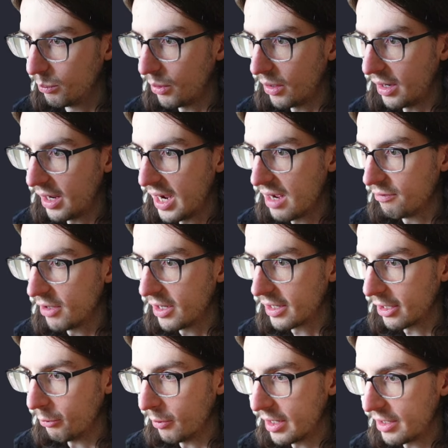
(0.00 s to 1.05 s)
But I have
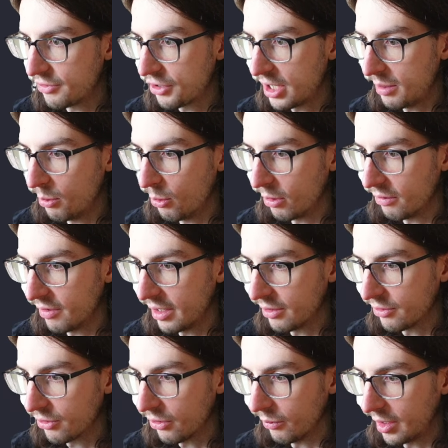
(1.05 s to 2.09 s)
like erase keyboard
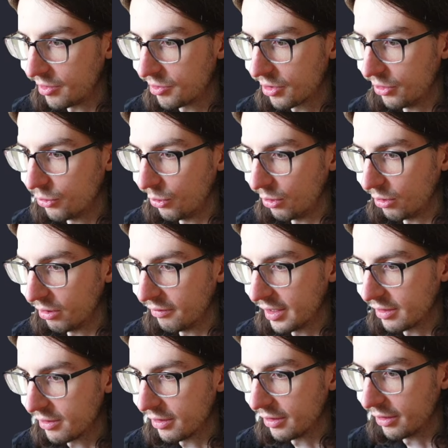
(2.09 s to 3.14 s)
events, erase controller
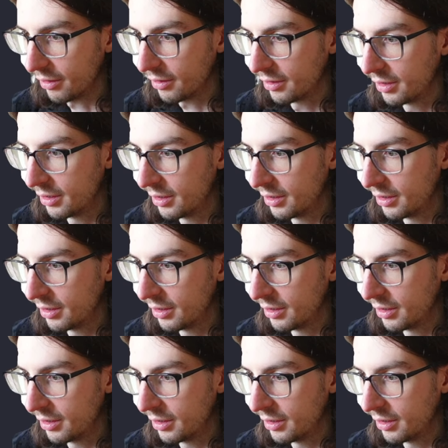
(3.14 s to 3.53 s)
events in here.